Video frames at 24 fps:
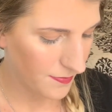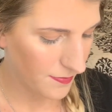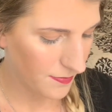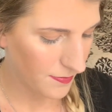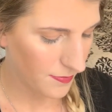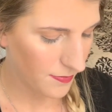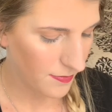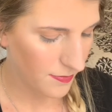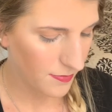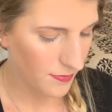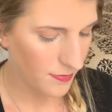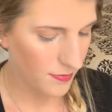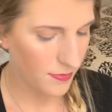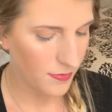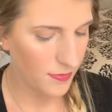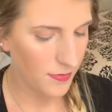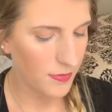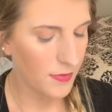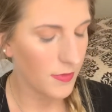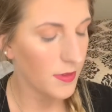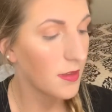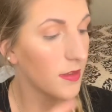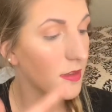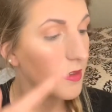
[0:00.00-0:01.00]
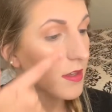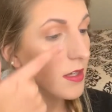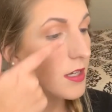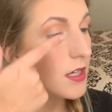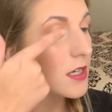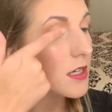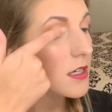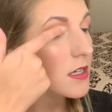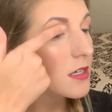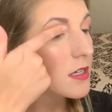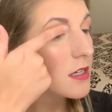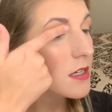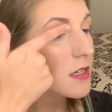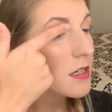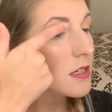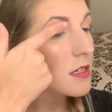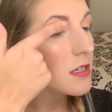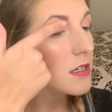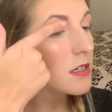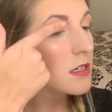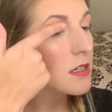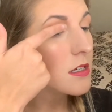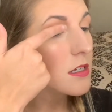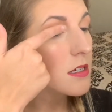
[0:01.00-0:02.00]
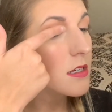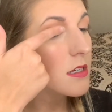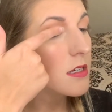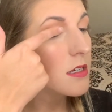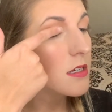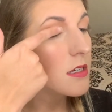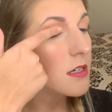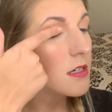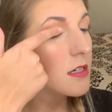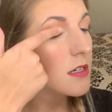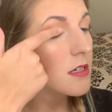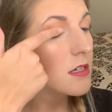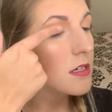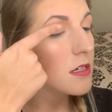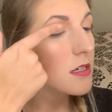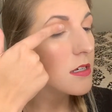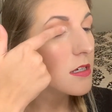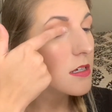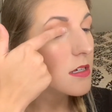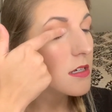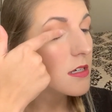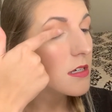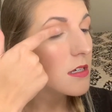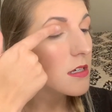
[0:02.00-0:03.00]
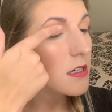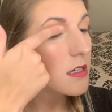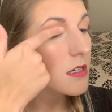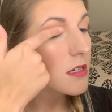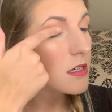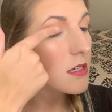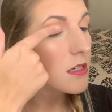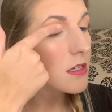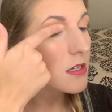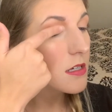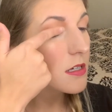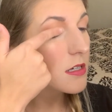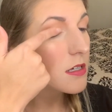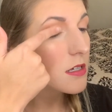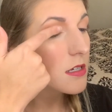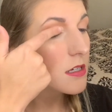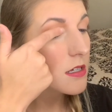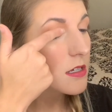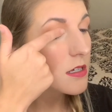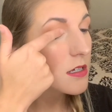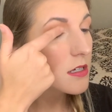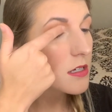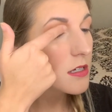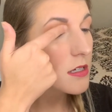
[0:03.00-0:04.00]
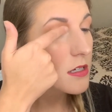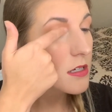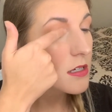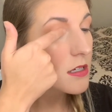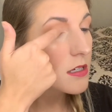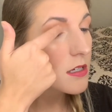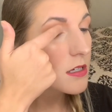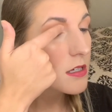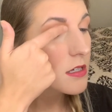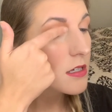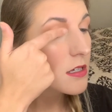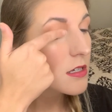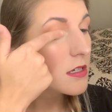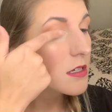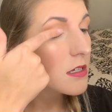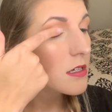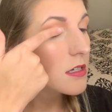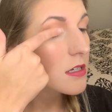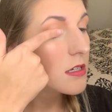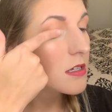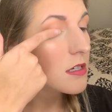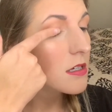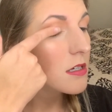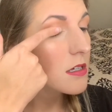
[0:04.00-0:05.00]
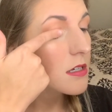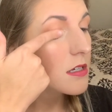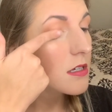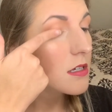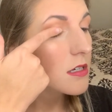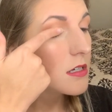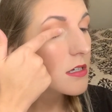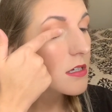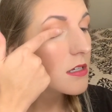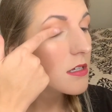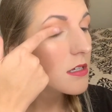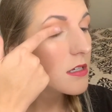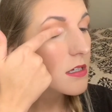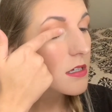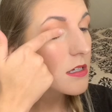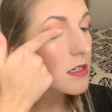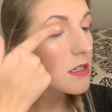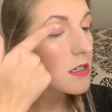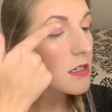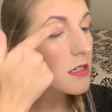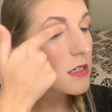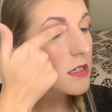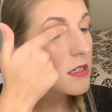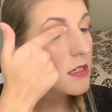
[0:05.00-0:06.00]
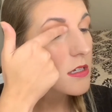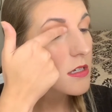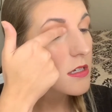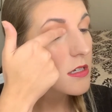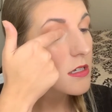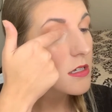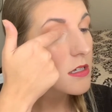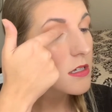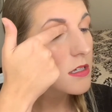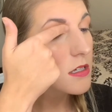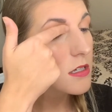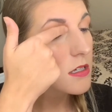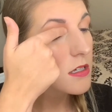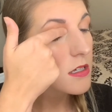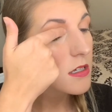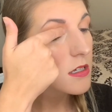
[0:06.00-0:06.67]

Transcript: [no speech]